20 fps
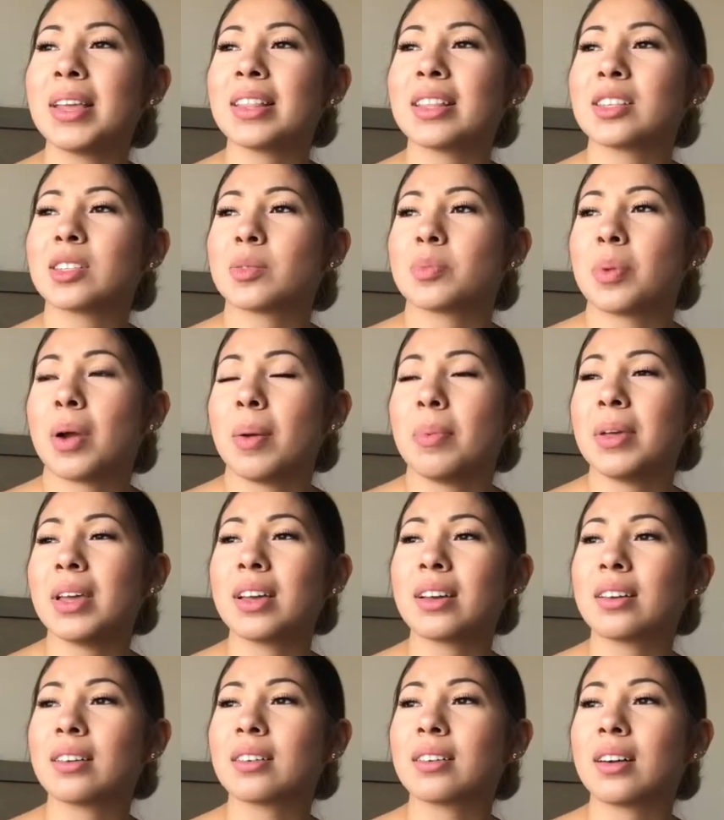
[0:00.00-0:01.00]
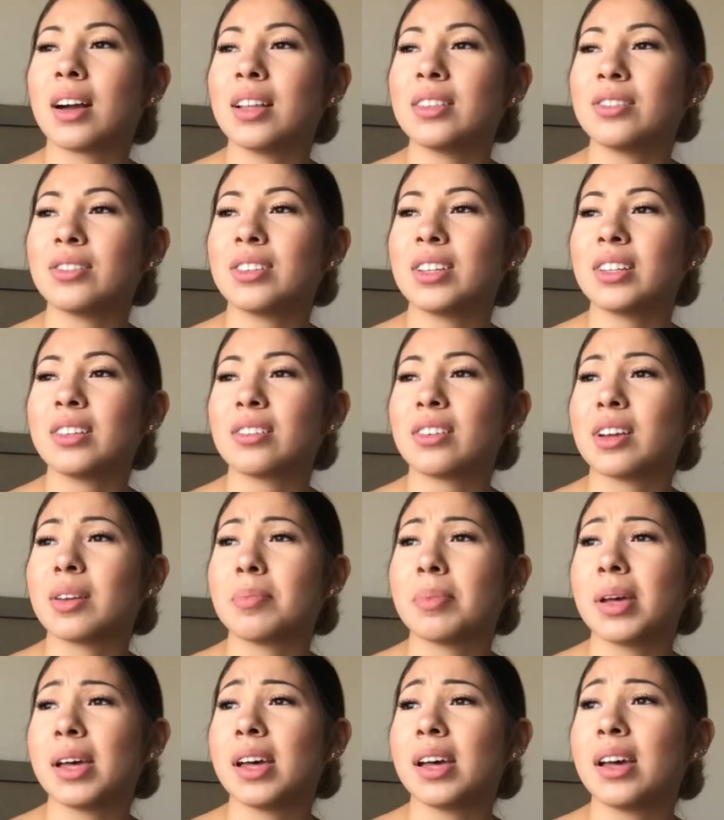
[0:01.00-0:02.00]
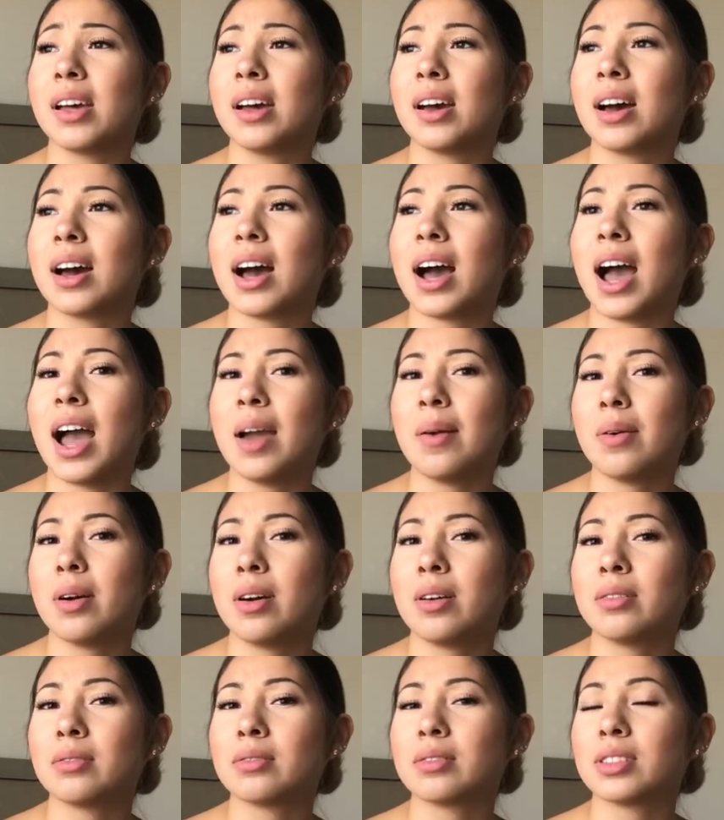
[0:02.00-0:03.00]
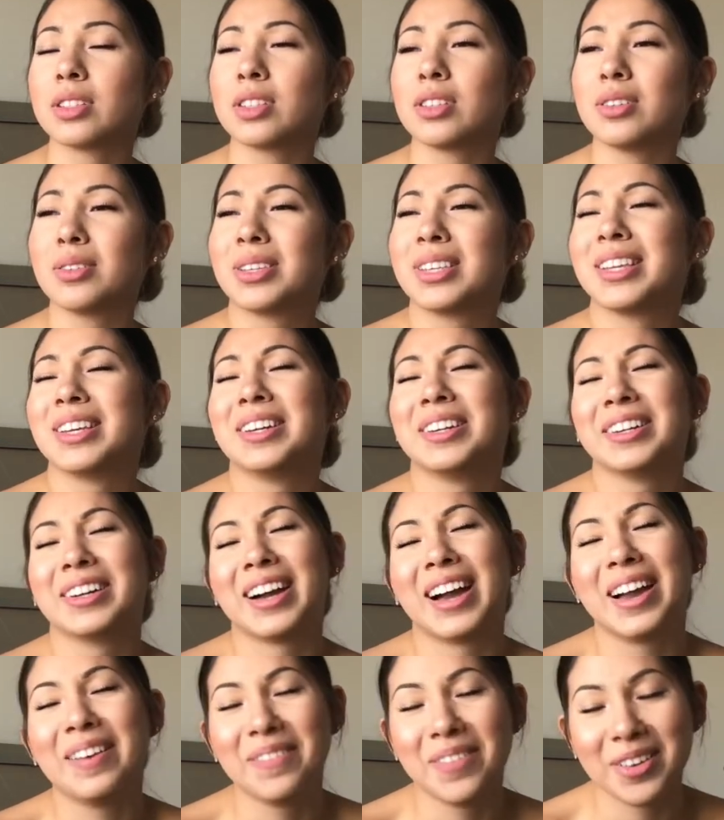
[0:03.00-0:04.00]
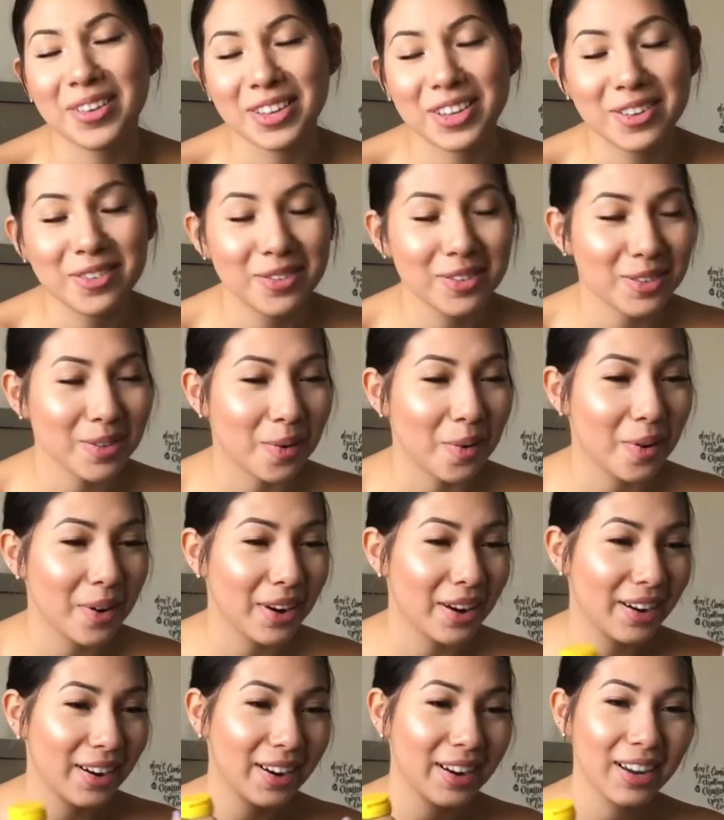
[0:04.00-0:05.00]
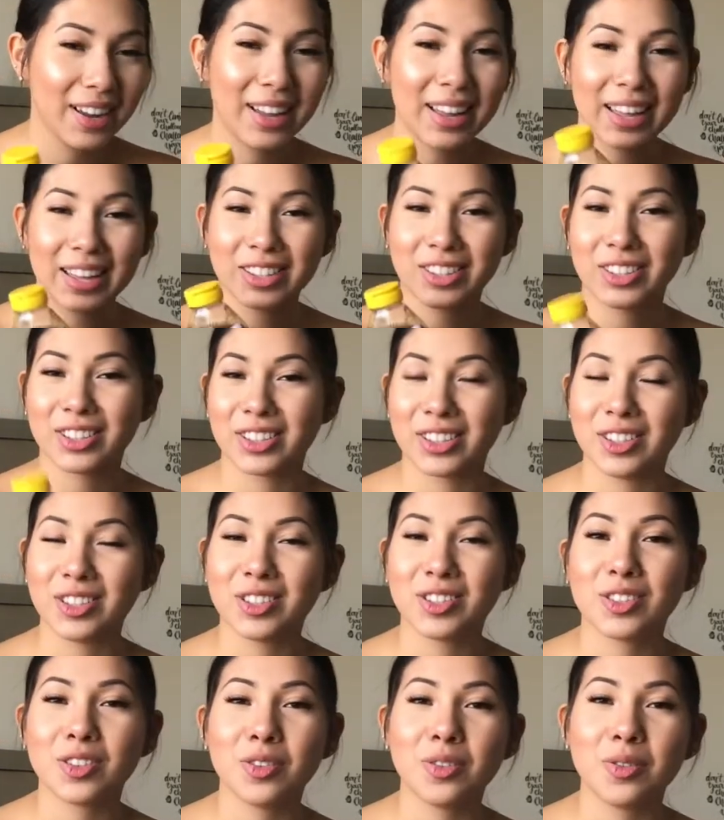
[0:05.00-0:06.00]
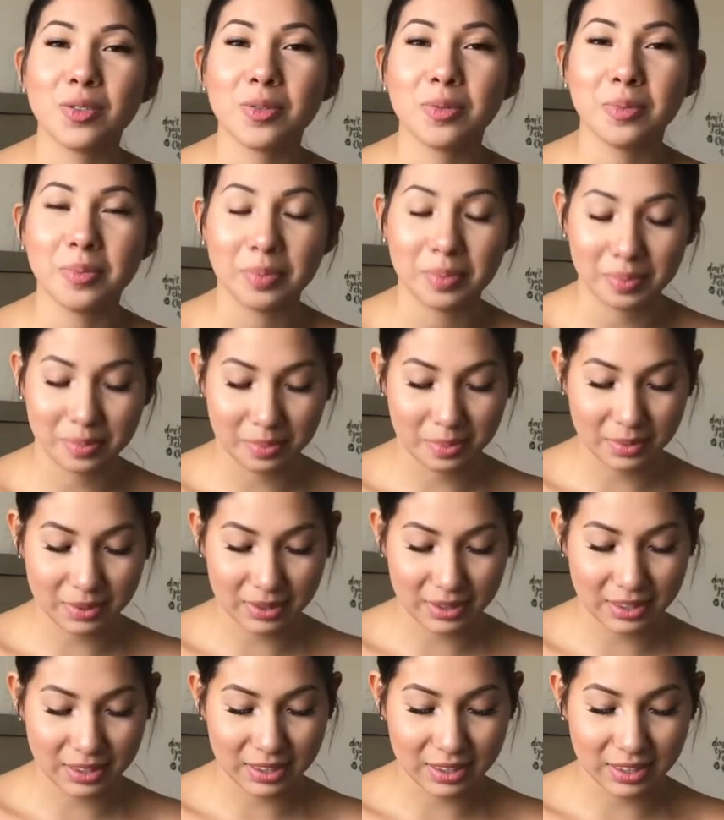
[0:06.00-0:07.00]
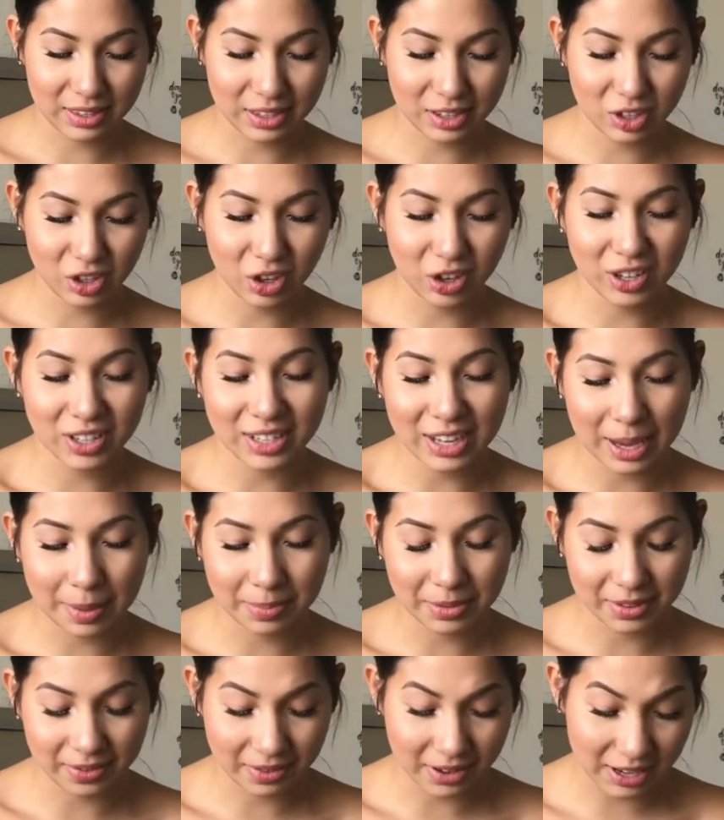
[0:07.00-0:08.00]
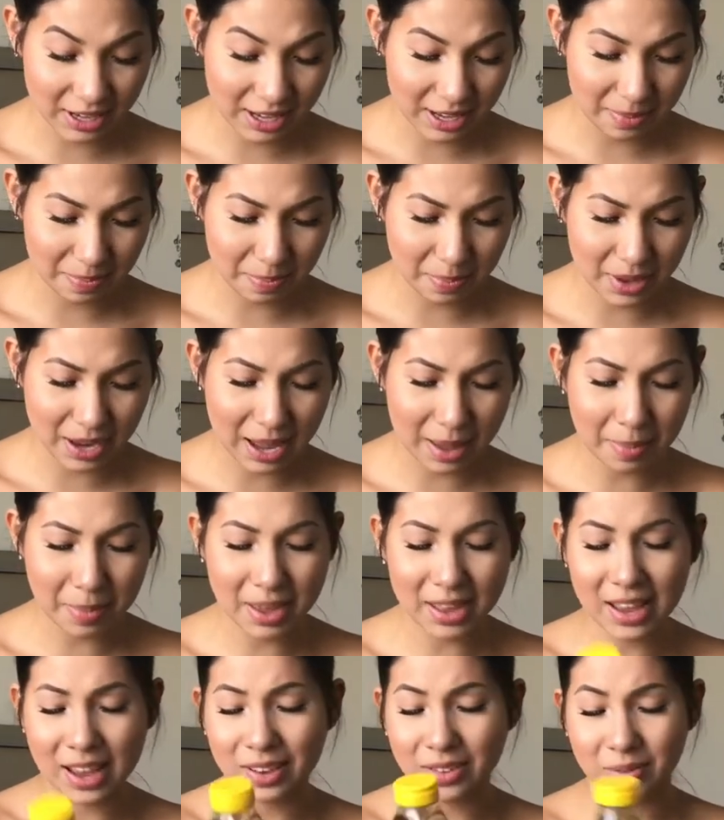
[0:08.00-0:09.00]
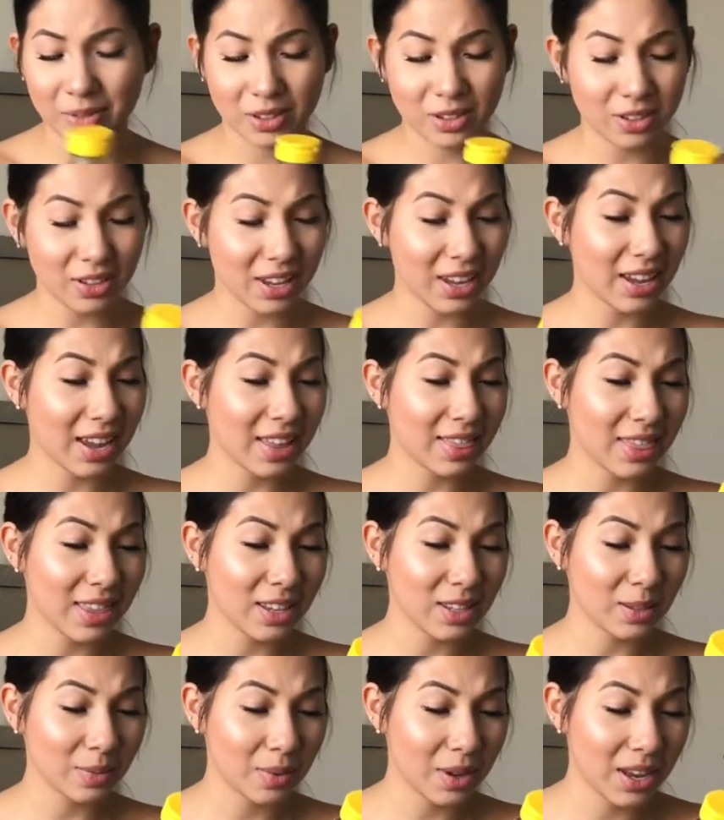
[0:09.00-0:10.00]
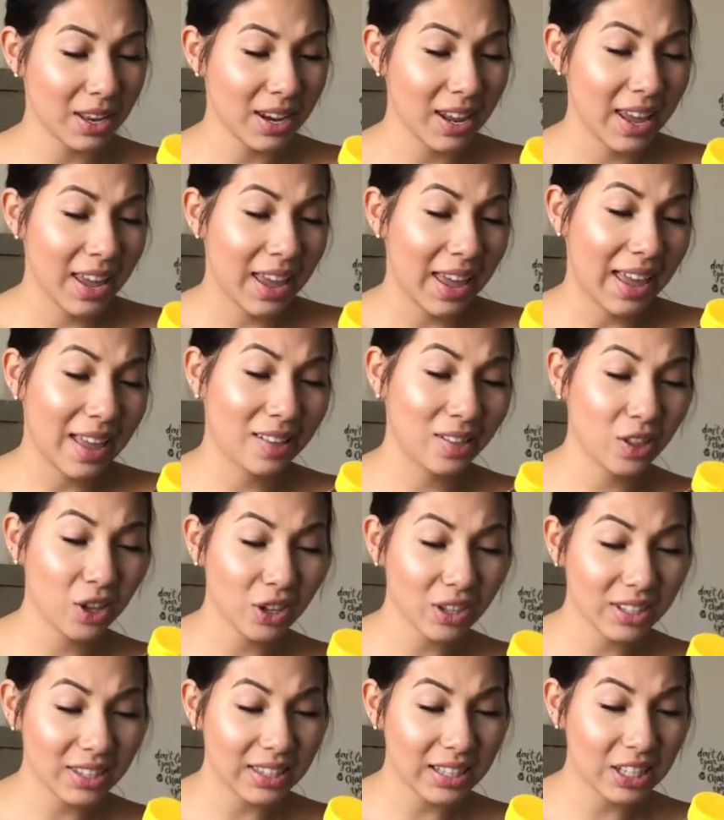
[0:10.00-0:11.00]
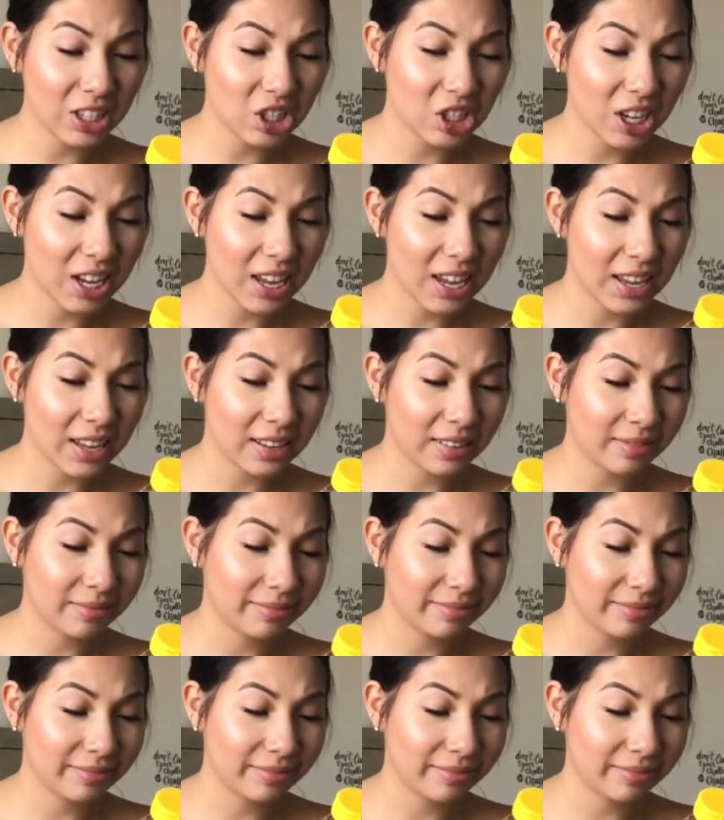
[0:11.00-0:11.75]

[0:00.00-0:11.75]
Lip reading: this is probably contradictory, but I won't use or consume certain types of honey. But I mean, I was looking at this one. It looks legit.